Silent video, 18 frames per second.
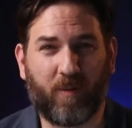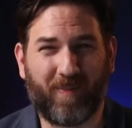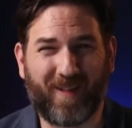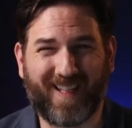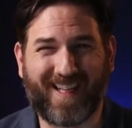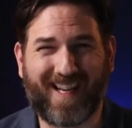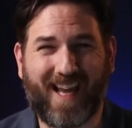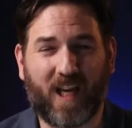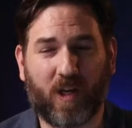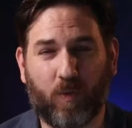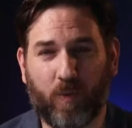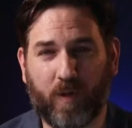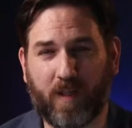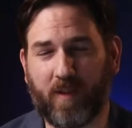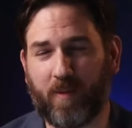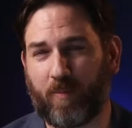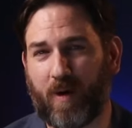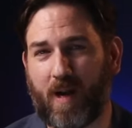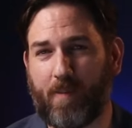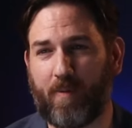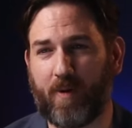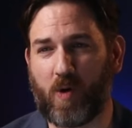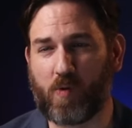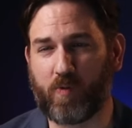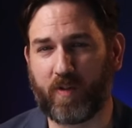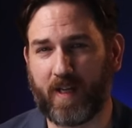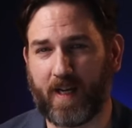but it'll be in equity in the
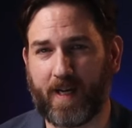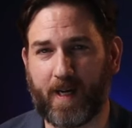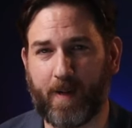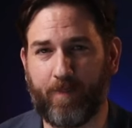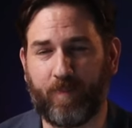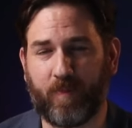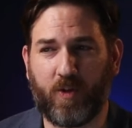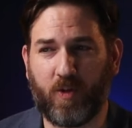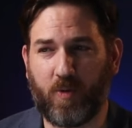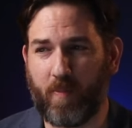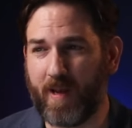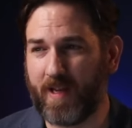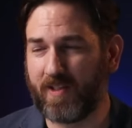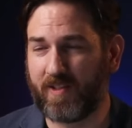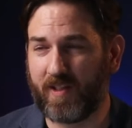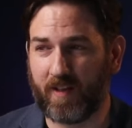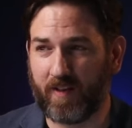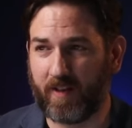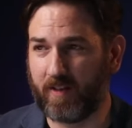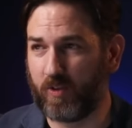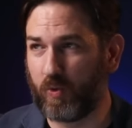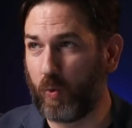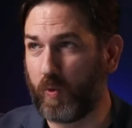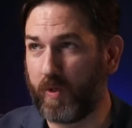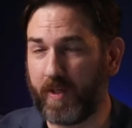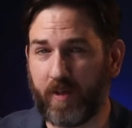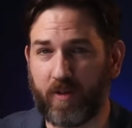property over time. And you may sell it
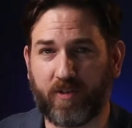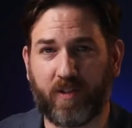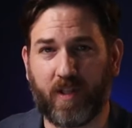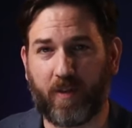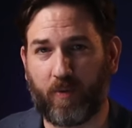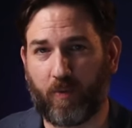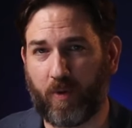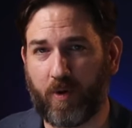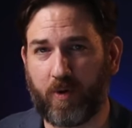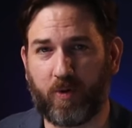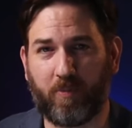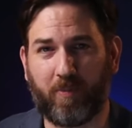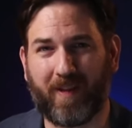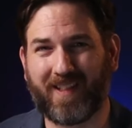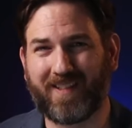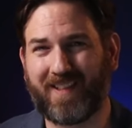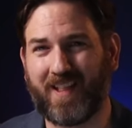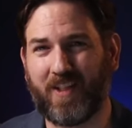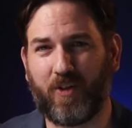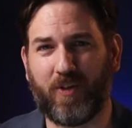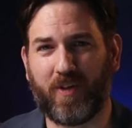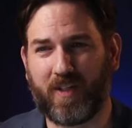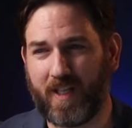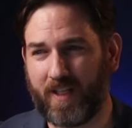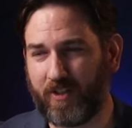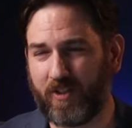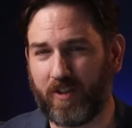20 years down the road, but that's not your
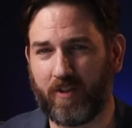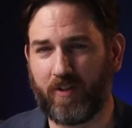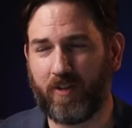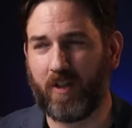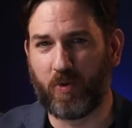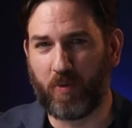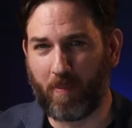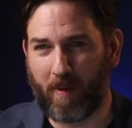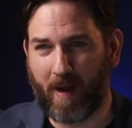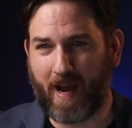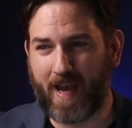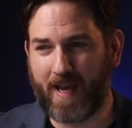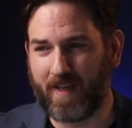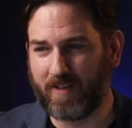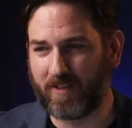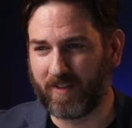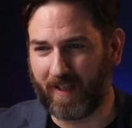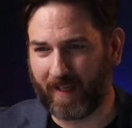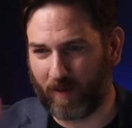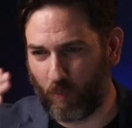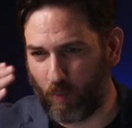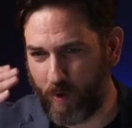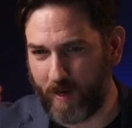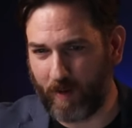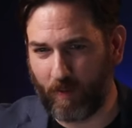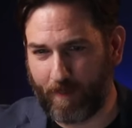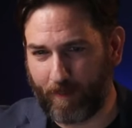intention when you buy it. It's like,
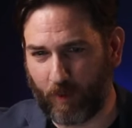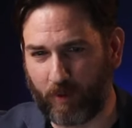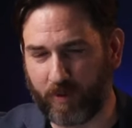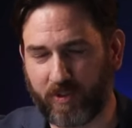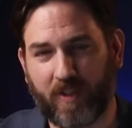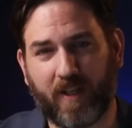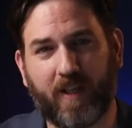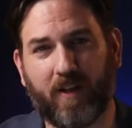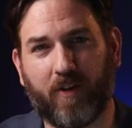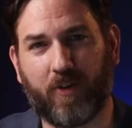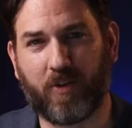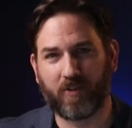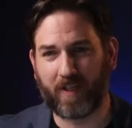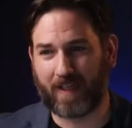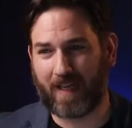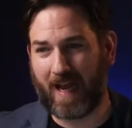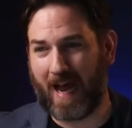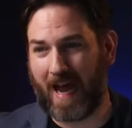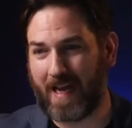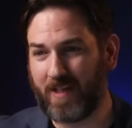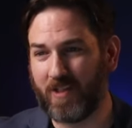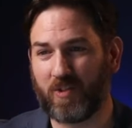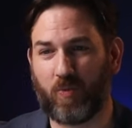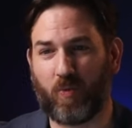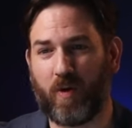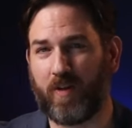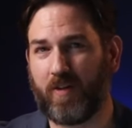when I'm going to sell, you're just like, I
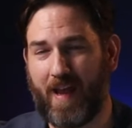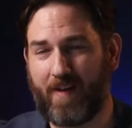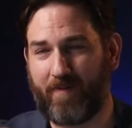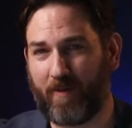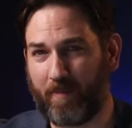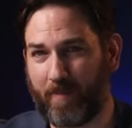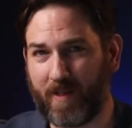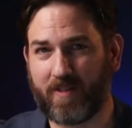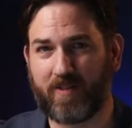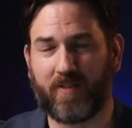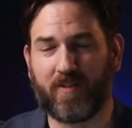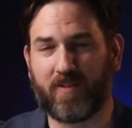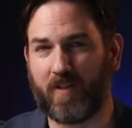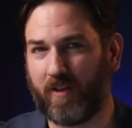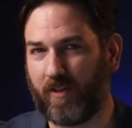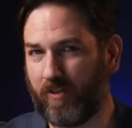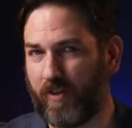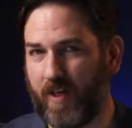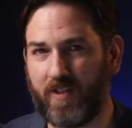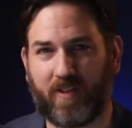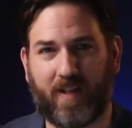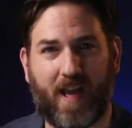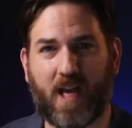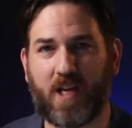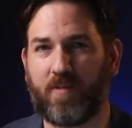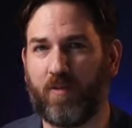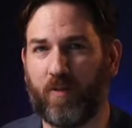just want to have a business that creates
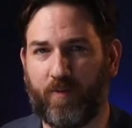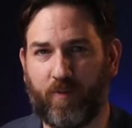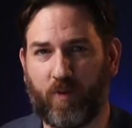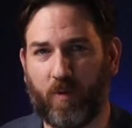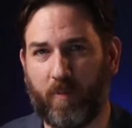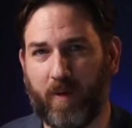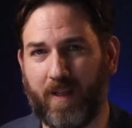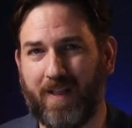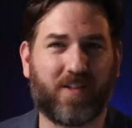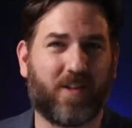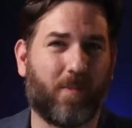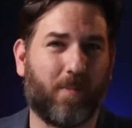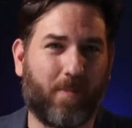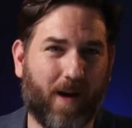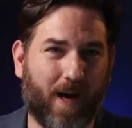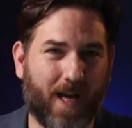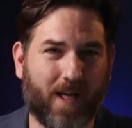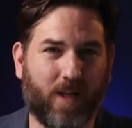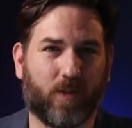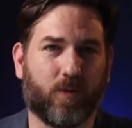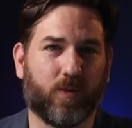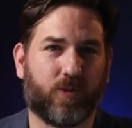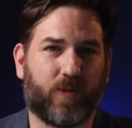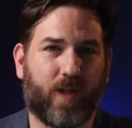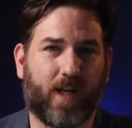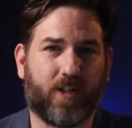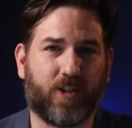cash flow for me. That's the buy and
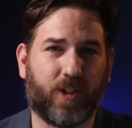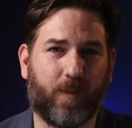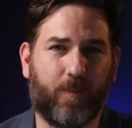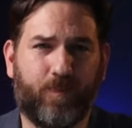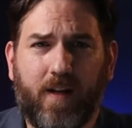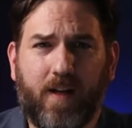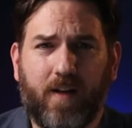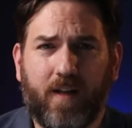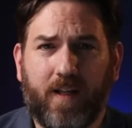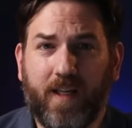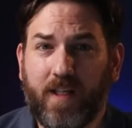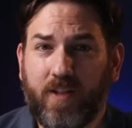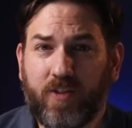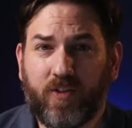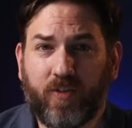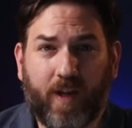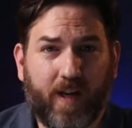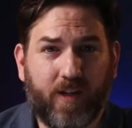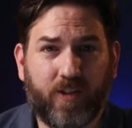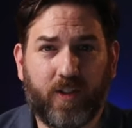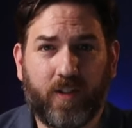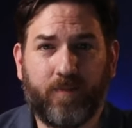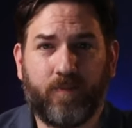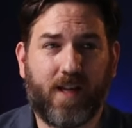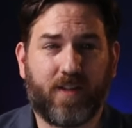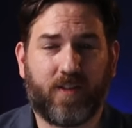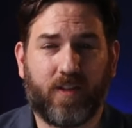hold strategy. And each
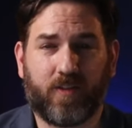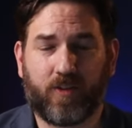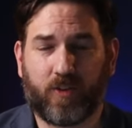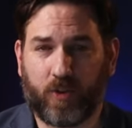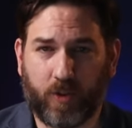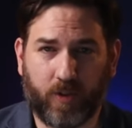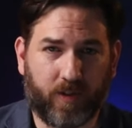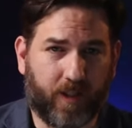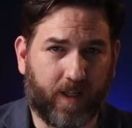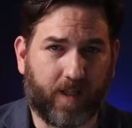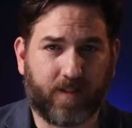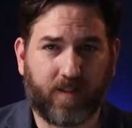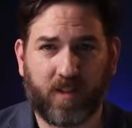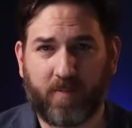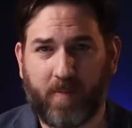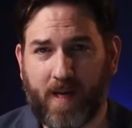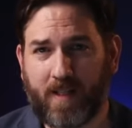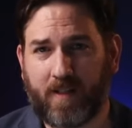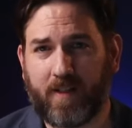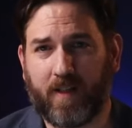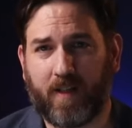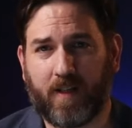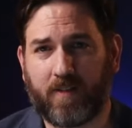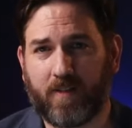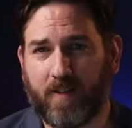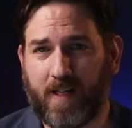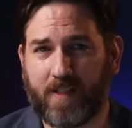strategy has its good things and its bad
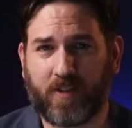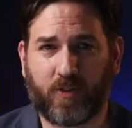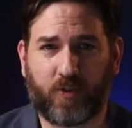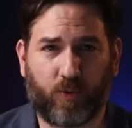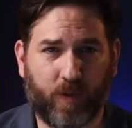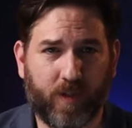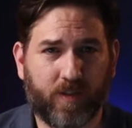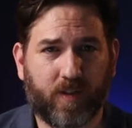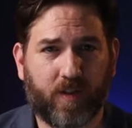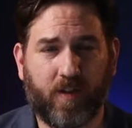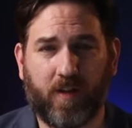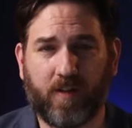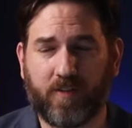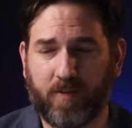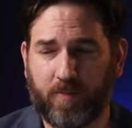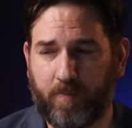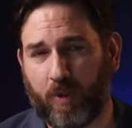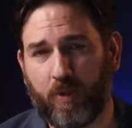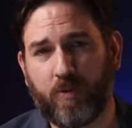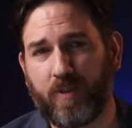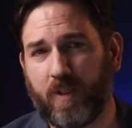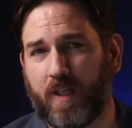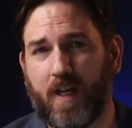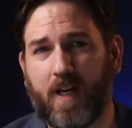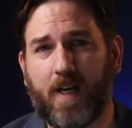things. It has its risk and its pros and